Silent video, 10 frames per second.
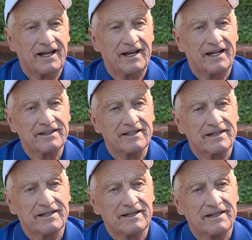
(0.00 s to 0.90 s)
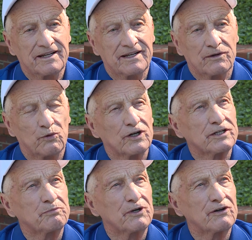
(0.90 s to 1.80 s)
and
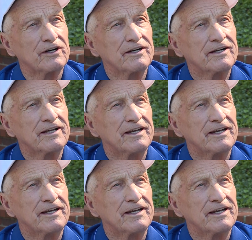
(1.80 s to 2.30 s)
Wilkes-Barre,